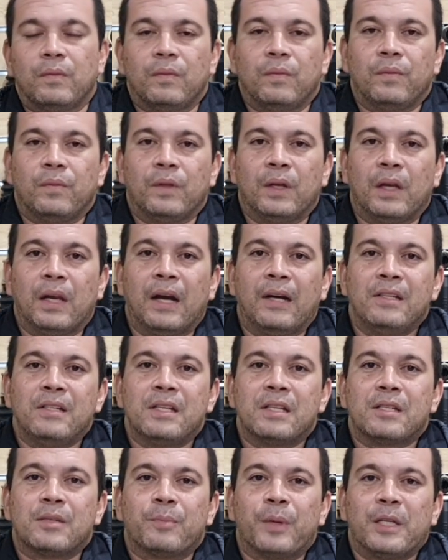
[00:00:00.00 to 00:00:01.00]
the
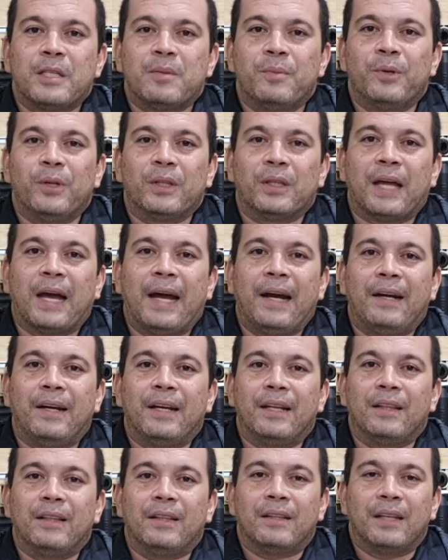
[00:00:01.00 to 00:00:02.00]
largest possible tire
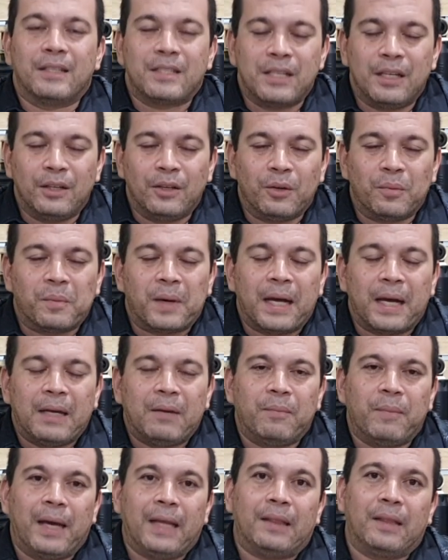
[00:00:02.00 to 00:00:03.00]
that's in your mind
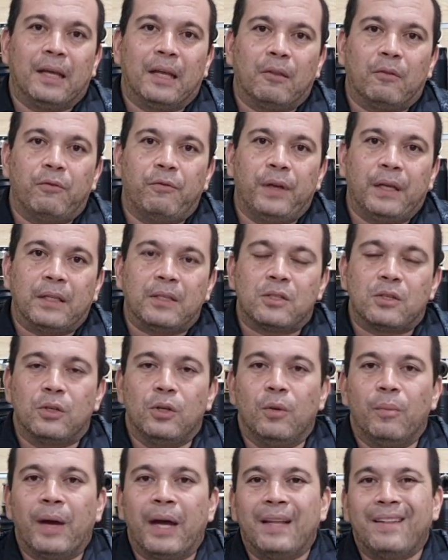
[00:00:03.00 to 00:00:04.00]
might not fit. So you
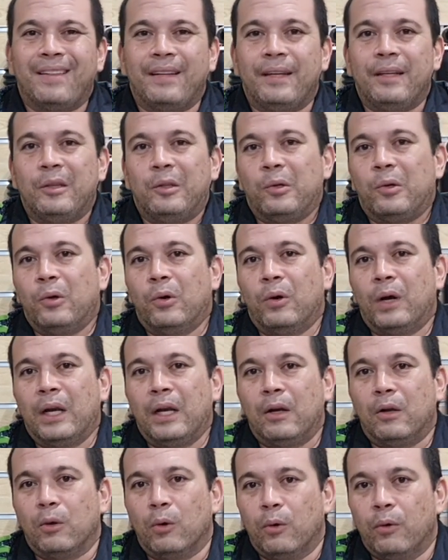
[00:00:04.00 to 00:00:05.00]
might need to go a
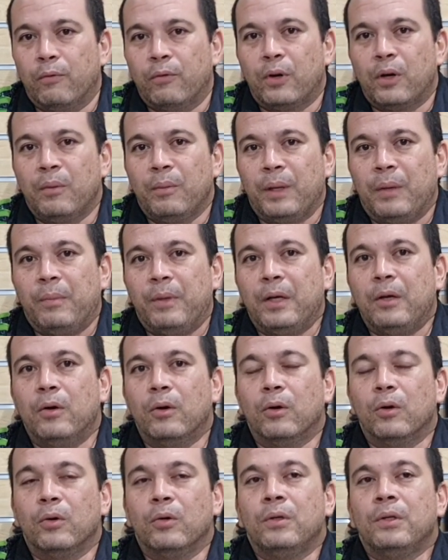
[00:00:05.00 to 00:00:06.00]
little over, maybe
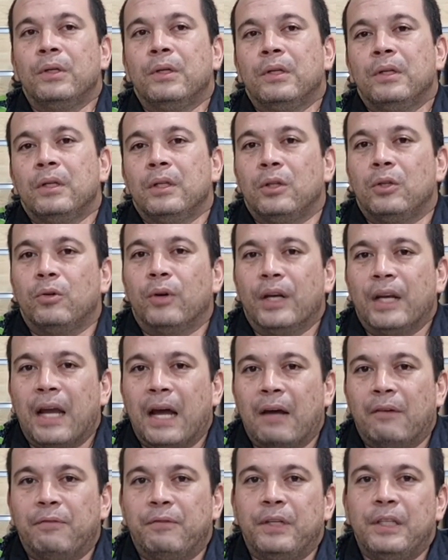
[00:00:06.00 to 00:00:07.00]
go
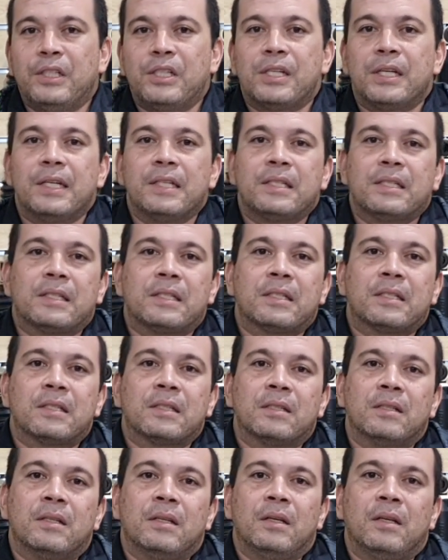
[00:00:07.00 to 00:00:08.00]
2.5 inches.
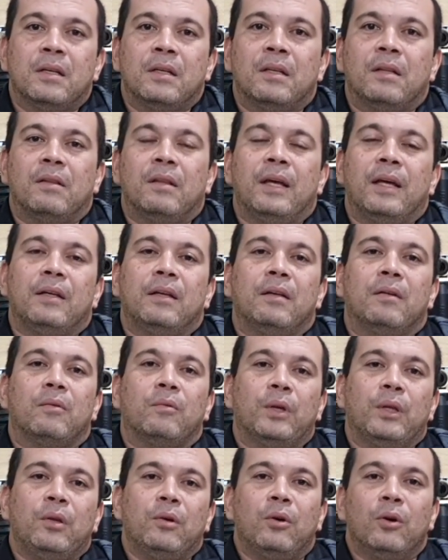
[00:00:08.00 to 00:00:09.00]
Then
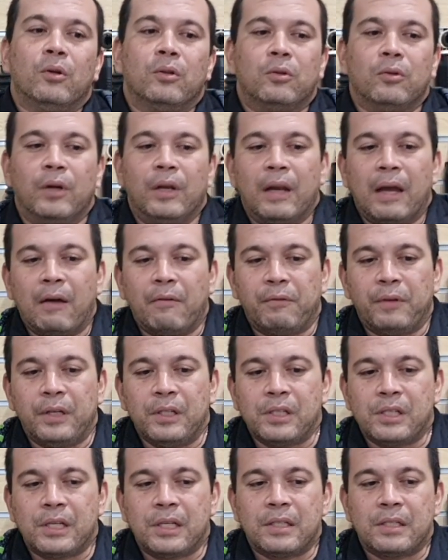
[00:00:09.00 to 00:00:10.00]
when you go 2.5
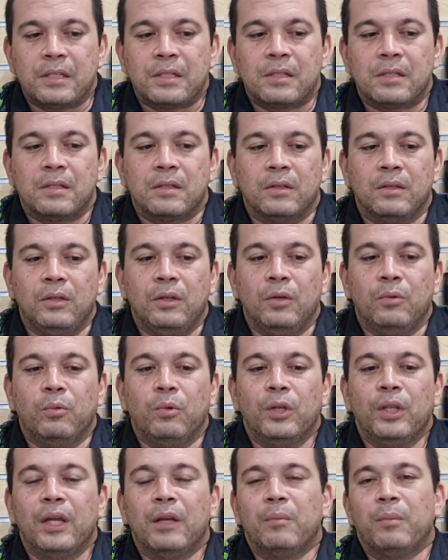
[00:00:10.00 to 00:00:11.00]
inches, you
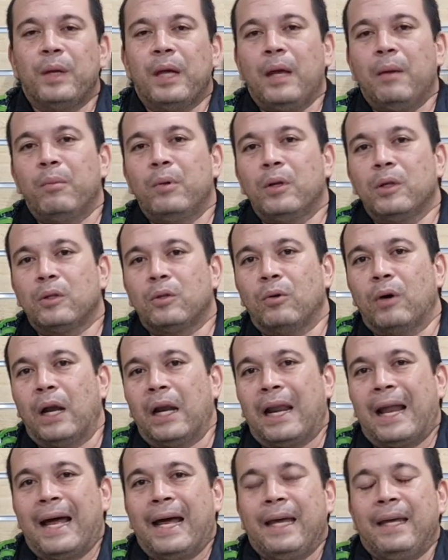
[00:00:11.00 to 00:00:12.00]
wouldn't be able to
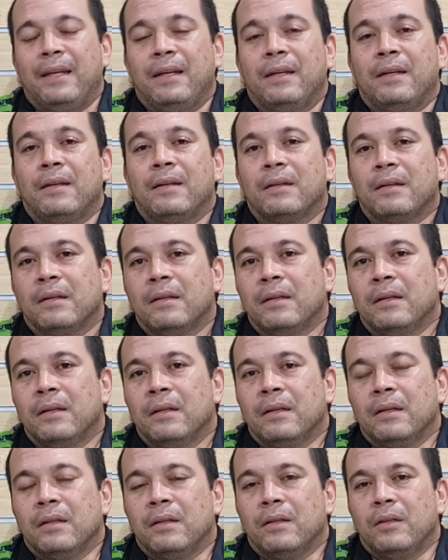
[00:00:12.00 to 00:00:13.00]
align
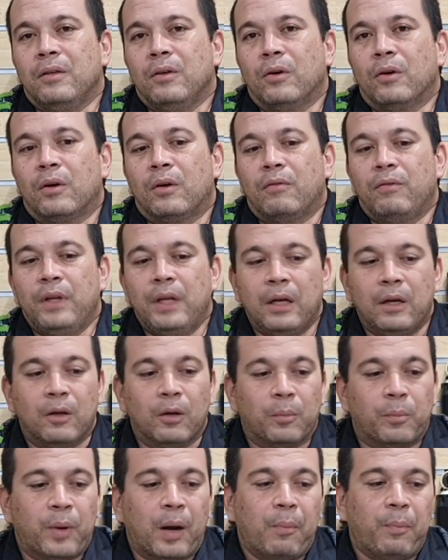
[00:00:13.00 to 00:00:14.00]
your vehicle
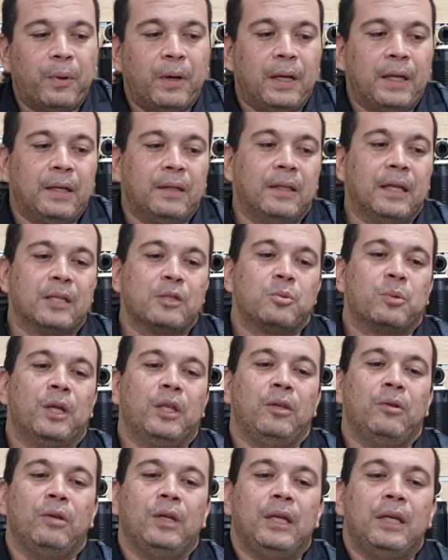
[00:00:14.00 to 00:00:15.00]
properly. That's when
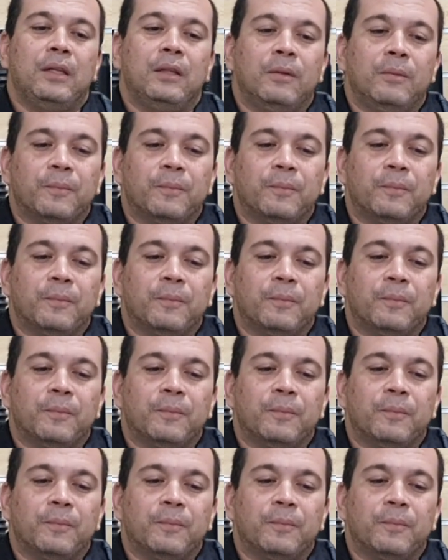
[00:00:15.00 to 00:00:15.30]
you need